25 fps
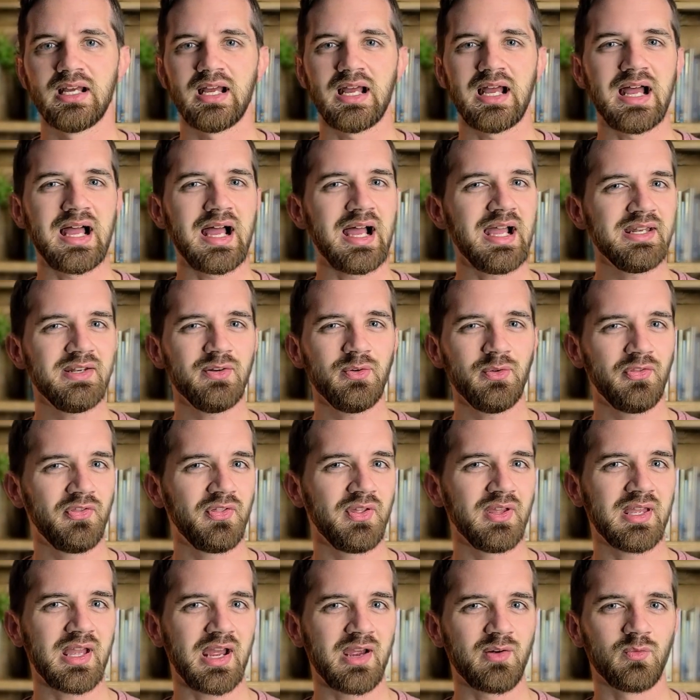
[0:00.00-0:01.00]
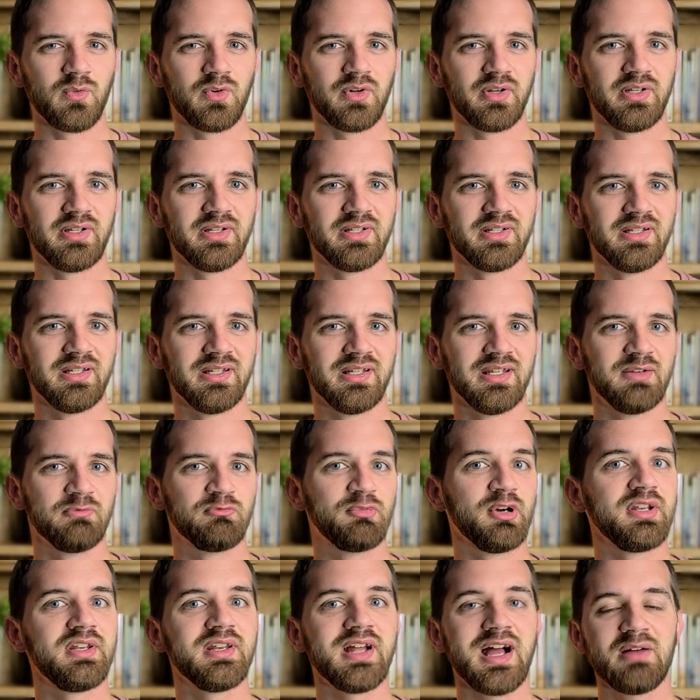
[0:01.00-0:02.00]
I don't think I would,
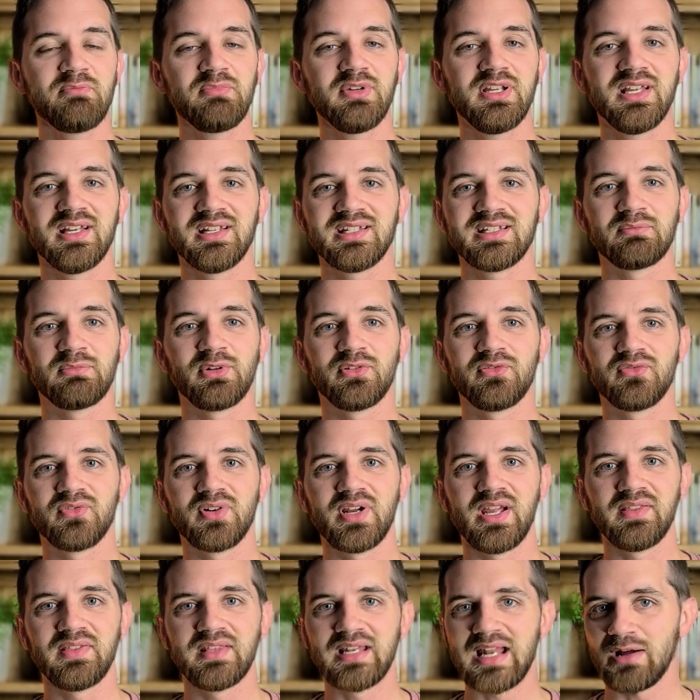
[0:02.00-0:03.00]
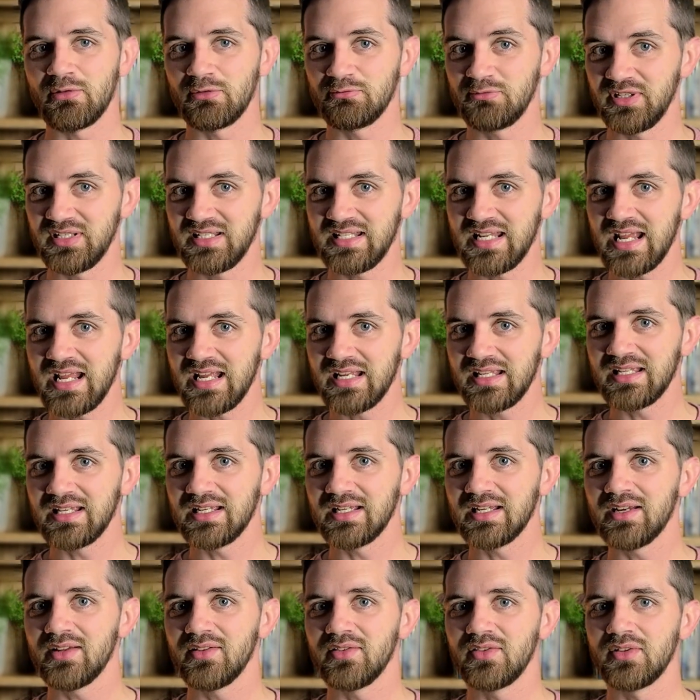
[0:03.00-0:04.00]
but not because I'm afraid that I would be
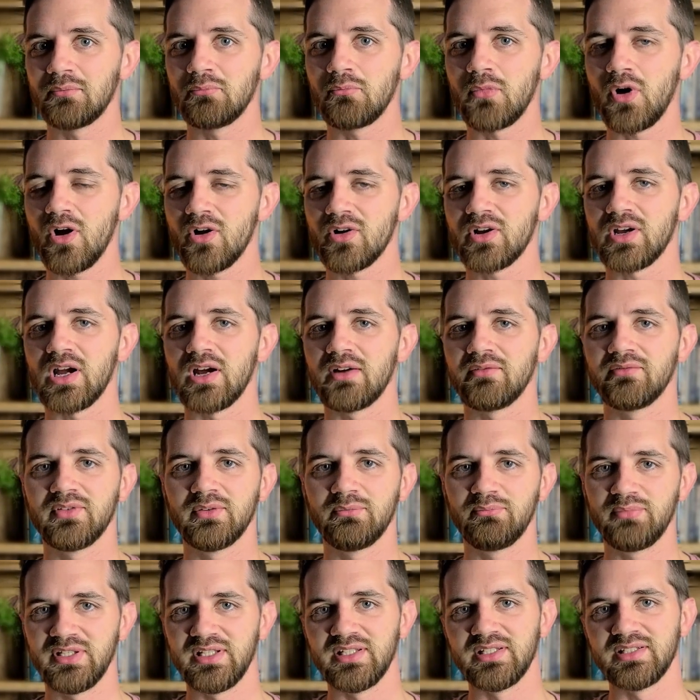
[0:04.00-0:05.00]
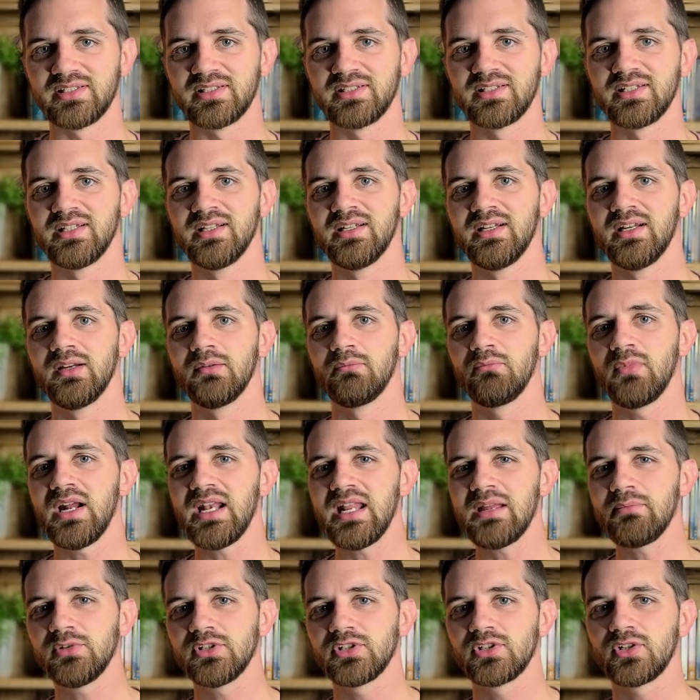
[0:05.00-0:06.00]
taking the mark of the beast. My
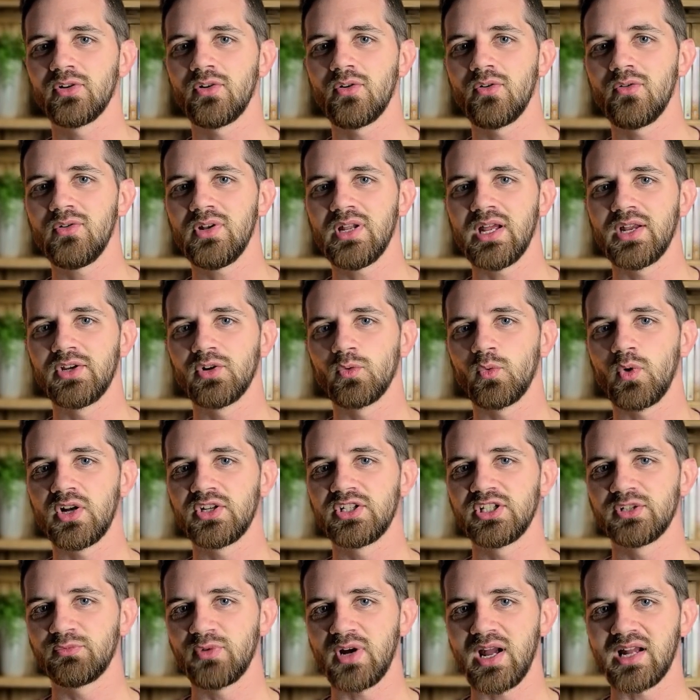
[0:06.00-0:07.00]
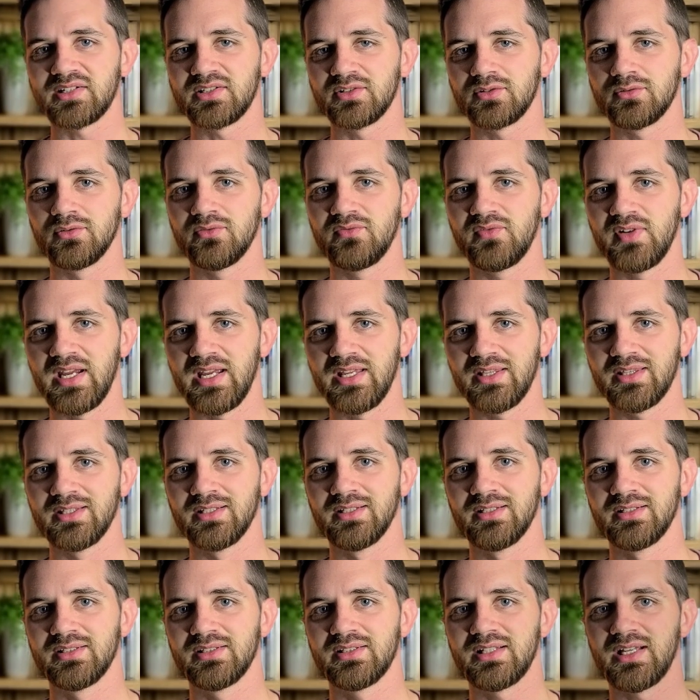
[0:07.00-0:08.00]
name is Cole and you're watching Practical Faith.
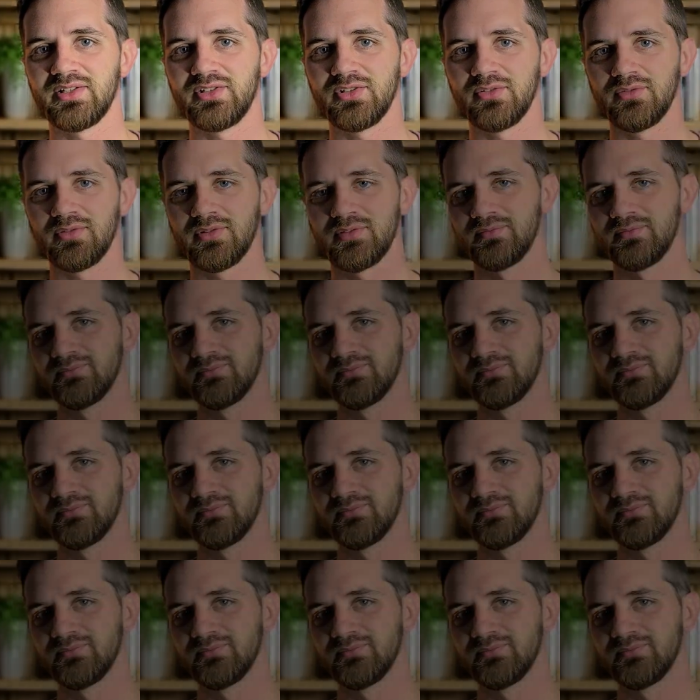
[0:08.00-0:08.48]
Stay tuned.